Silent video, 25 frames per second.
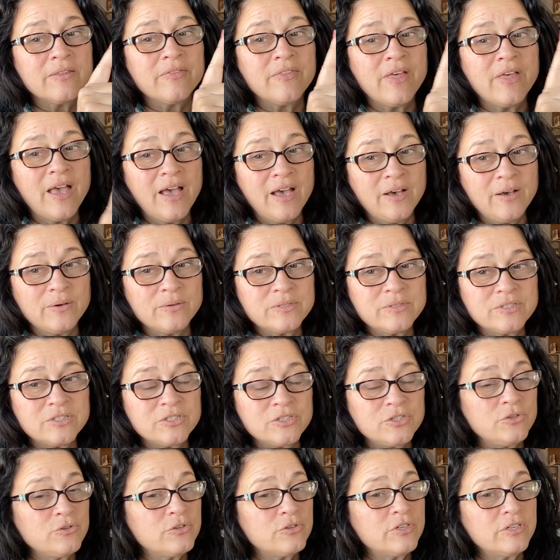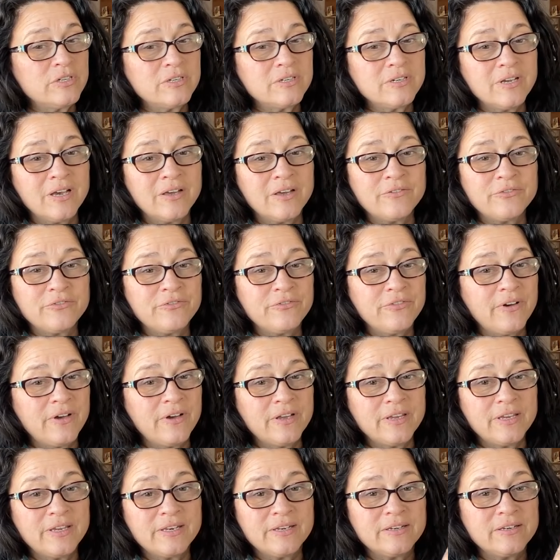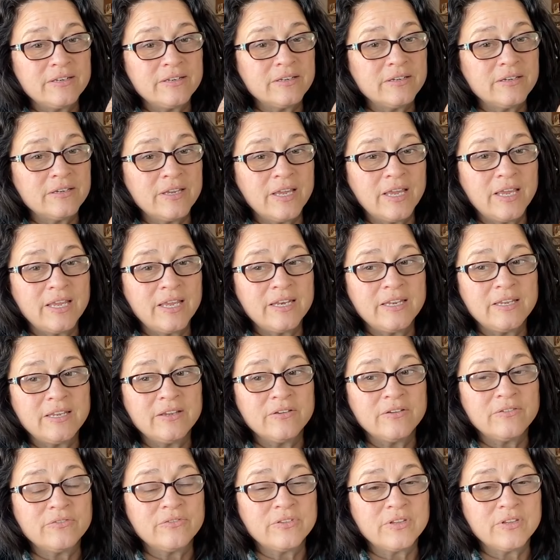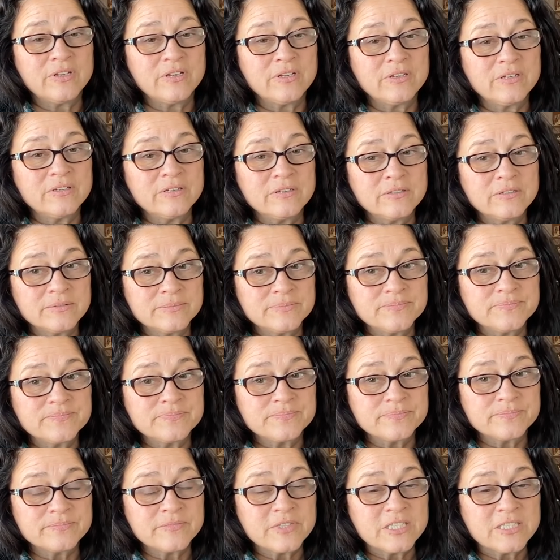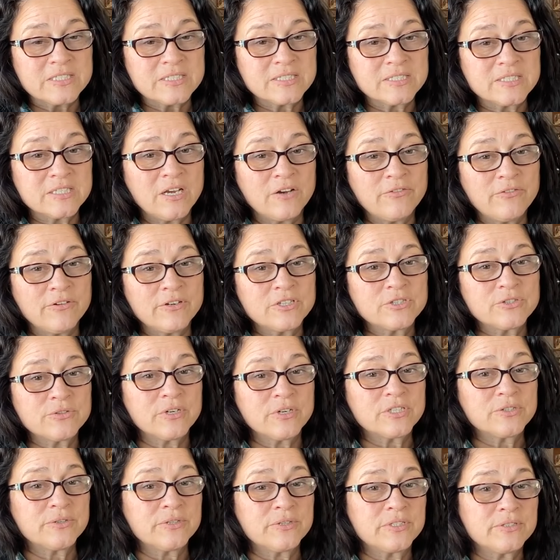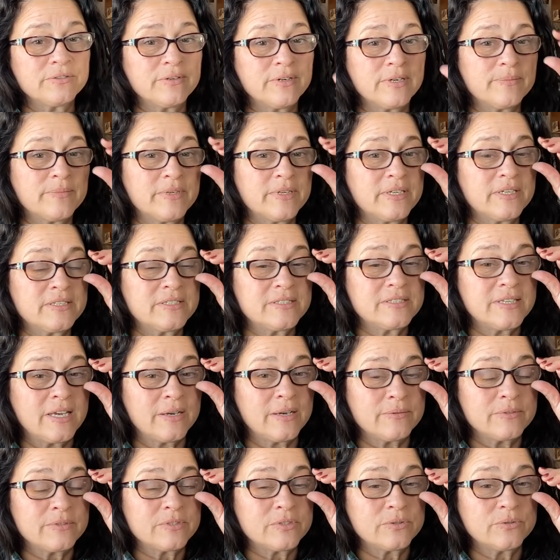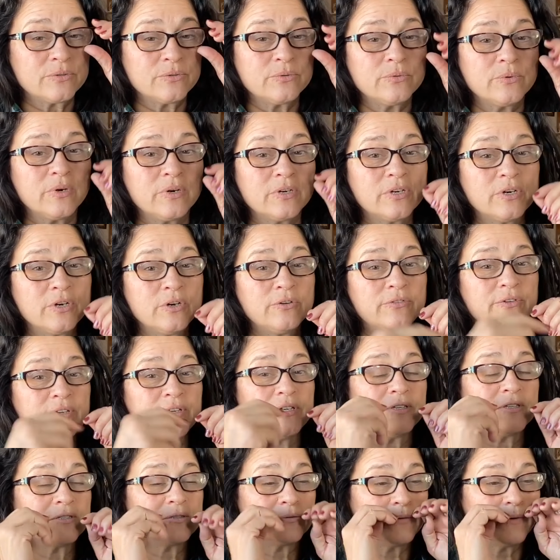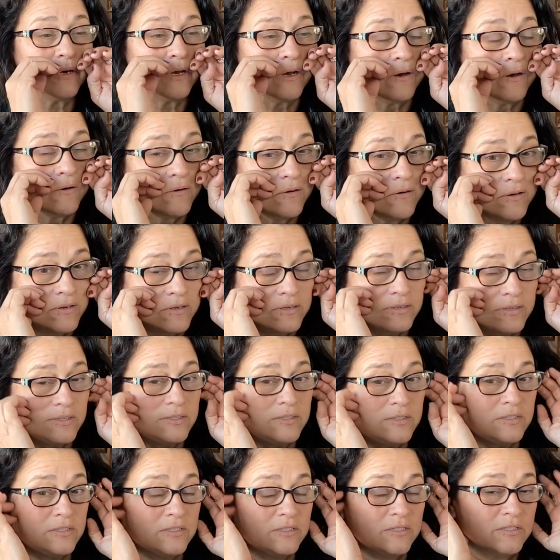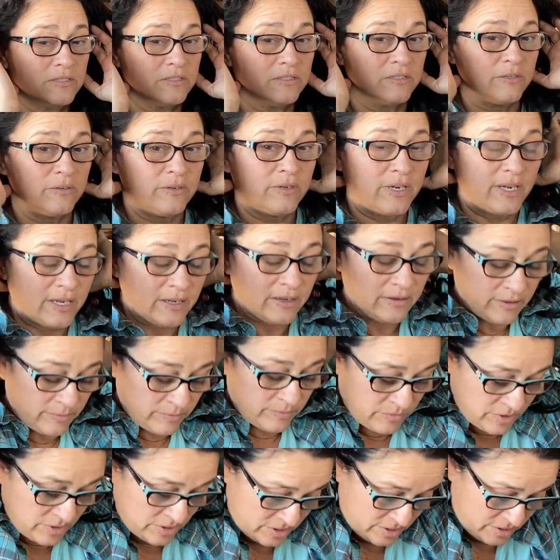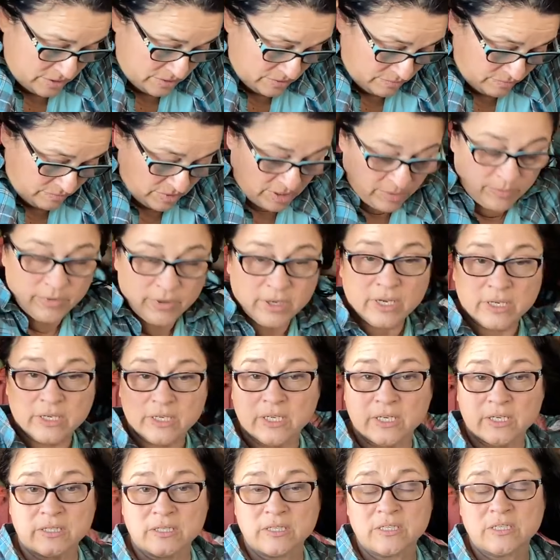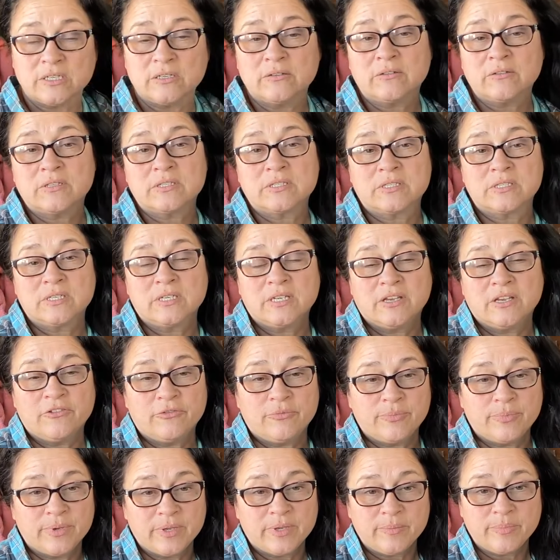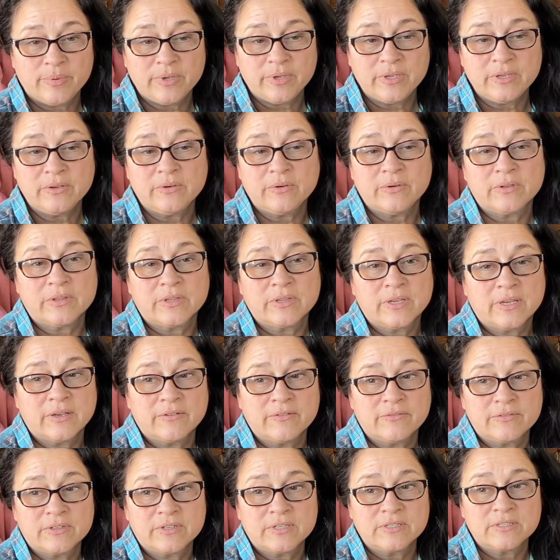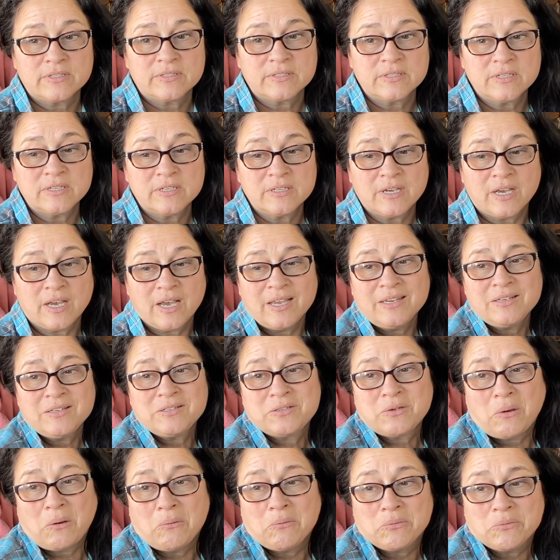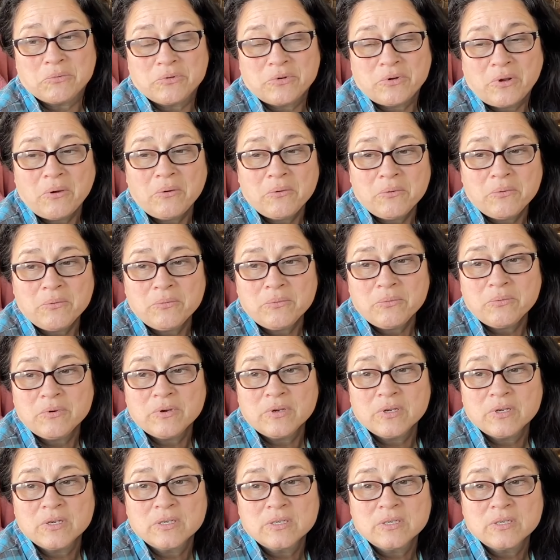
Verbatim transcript: the house, you could not find any of the stuff on Treasury Direct because that was through Wachovia as well. So now I'm thinking maybe I need to do the C F P B or the F T C. I don't know.